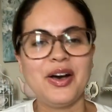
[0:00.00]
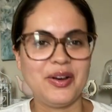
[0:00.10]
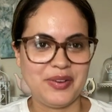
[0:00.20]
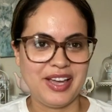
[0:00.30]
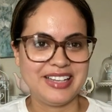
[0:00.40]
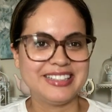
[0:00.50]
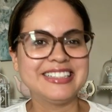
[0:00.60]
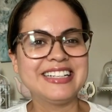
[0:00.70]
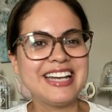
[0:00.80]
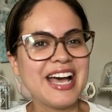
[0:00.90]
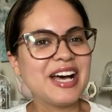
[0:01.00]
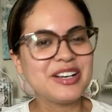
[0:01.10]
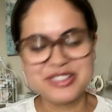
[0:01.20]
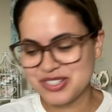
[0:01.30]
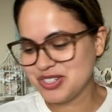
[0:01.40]
Okay,
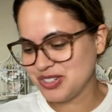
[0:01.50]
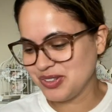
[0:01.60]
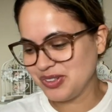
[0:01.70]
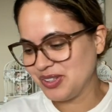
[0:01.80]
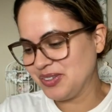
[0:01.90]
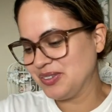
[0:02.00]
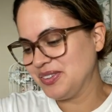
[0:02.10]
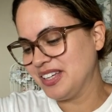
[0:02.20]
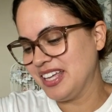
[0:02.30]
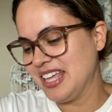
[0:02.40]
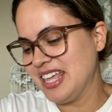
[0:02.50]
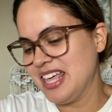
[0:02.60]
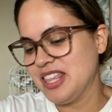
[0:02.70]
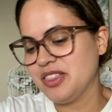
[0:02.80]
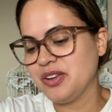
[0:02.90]
now to show you
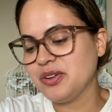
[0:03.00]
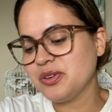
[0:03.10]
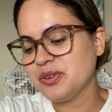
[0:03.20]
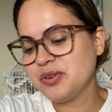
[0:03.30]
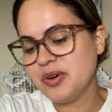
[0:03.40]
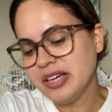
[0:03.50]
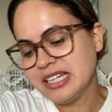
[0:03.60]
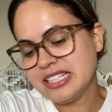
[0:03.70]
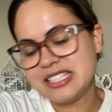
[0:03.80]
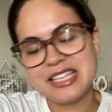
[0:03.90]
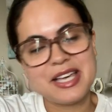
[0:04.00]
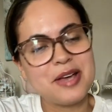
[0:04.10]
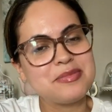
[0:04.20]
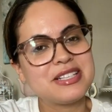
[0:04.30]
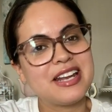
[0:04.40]
the new
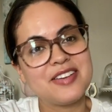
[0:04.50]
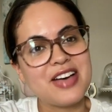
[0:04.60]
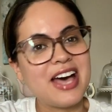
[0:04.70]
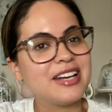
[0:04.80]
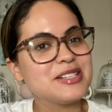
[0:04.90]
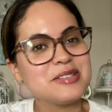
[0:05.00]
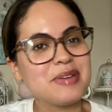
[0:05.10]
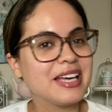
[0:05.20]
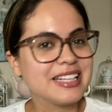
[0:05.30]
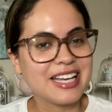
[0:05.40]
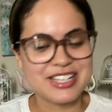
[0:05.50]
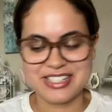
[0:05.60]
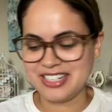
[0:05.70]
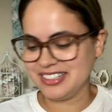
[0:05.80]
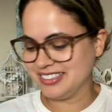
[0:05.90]
teacups that I've added to my
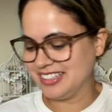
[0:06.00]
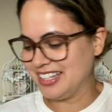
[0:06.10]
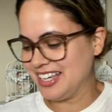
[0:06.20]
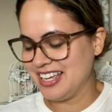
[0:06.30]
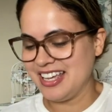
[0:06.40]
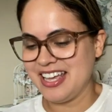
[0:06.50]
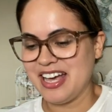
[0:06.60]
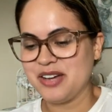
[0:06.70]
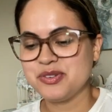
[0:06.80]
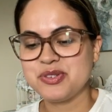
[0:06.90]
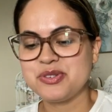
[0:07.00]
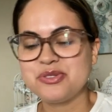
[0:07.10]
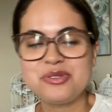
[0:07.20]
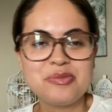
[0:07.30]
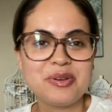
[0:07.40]
collection. I was
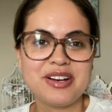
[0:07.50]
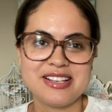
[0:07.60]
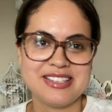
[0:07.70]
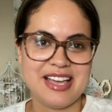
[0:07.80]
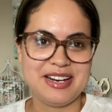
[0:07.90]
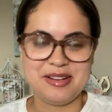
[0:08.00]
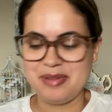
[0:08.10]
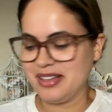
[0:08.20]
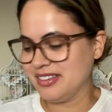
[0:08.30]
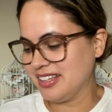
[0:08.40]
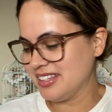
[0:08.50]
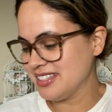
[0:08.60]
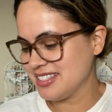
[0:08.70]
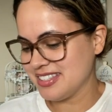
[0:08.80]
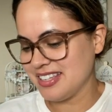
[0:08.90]
super excited about
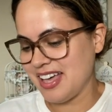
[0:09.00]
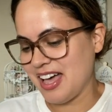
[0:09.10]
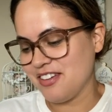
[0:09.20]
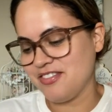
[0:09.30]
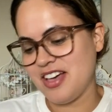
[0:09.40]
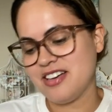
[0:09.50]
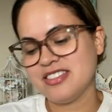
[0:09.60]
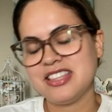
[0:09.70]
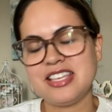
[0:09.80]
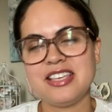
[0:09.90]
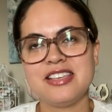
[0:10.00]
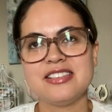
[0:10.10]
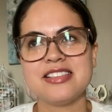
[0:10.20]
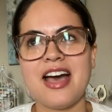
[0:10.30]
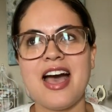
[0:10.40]
this. I found these
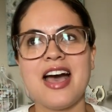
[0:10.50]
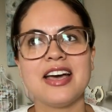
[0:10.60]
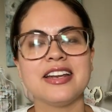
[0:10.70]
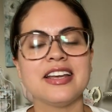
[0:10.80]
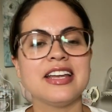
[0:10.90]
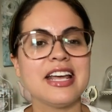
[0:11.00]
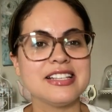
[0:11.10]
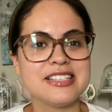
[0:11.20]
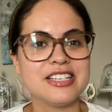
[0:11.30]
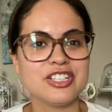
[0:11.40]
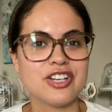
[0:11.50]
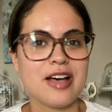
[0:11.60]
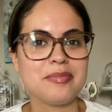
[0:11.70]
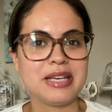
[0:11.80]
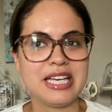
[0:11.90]
at an antique
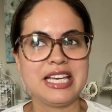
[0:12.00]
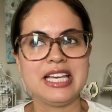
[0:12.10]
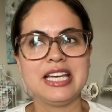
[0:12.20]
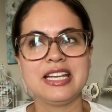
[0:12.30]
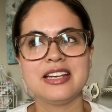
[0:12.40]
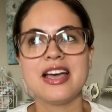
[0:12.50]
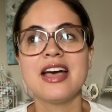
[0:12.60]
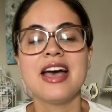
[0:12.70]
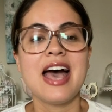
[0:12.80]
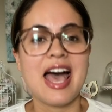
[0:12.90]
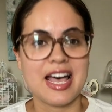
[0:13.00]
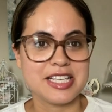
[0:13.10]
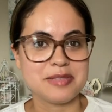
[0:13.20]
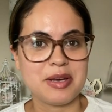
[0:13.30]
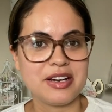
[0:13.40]
shop in
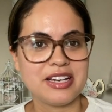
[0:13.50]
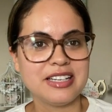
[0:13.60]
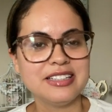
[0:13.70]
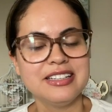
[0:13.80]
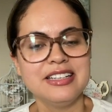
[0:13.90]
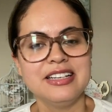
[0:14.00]
Asbury,